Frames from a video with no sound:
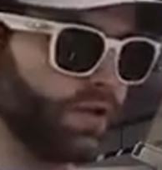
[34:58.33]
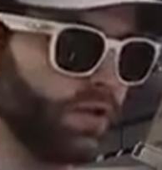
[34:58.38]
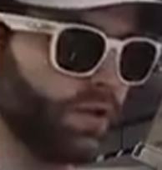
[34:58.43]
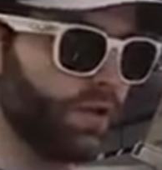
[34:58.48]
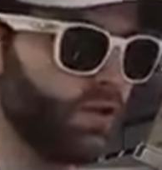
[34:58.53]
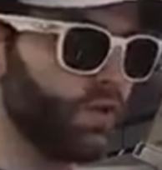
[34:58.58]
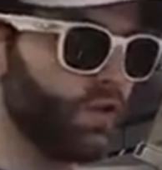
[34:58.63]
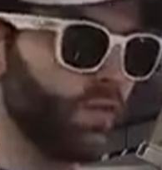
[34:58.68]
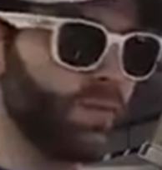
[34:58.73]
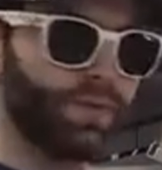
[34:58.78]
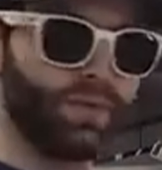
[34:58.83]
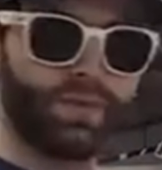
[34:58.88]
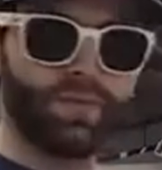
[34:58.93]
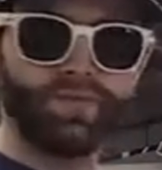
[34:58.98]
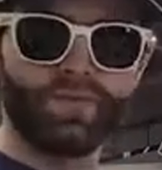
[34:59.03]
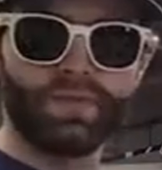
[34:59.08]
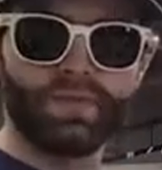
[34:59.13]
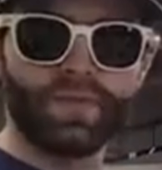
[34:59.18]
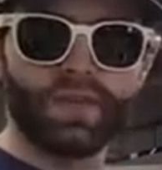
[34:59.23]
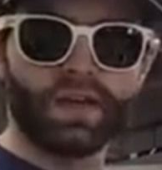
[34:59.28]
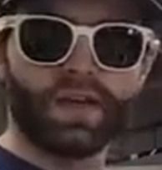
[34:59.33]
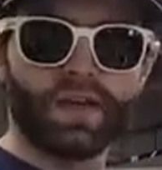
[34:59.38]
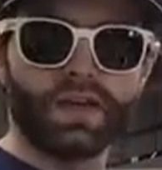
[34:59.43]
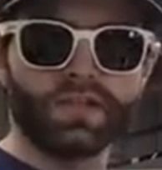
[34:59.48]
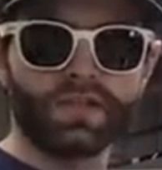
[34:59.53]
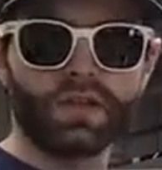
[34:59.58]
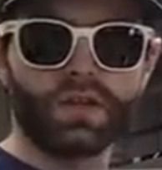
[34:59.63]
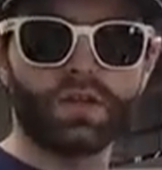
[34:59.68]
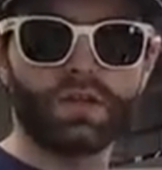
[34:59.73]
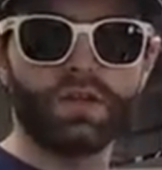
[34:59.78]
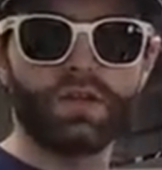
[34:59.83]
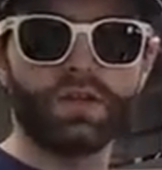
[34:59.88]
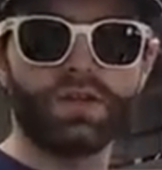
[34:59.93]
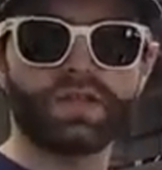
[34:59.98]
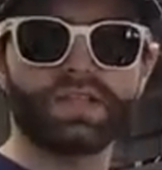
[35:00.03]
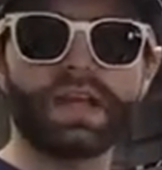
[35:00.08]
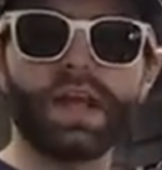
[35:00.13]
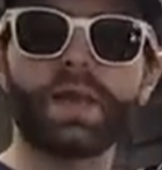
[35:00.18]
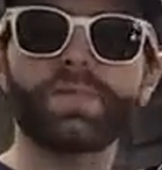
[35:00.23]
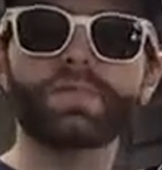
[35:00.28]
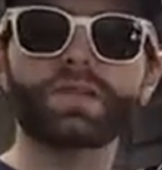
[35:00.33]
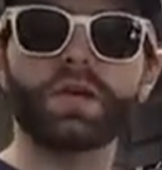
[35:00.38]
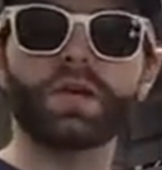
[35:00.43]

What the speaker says: So for this loop,